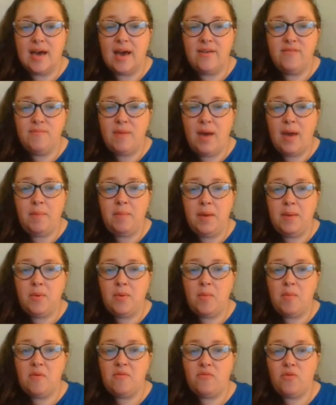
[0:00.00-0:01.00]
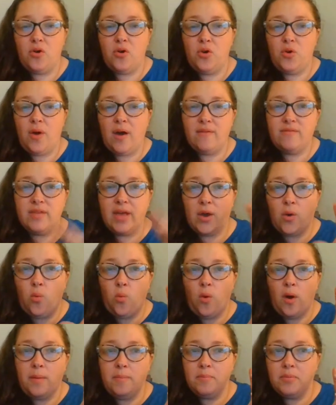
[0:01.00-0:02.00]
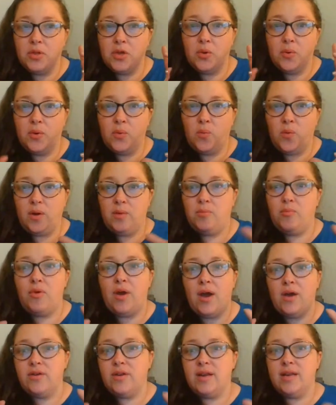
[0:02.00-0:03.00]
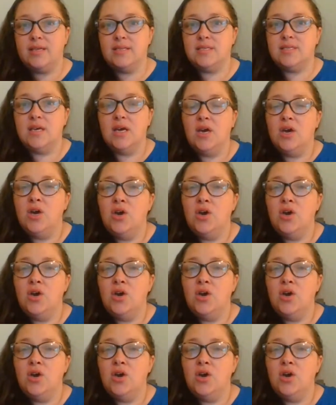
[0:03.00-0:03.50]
I've met people before who have like one blue and one brown, and it's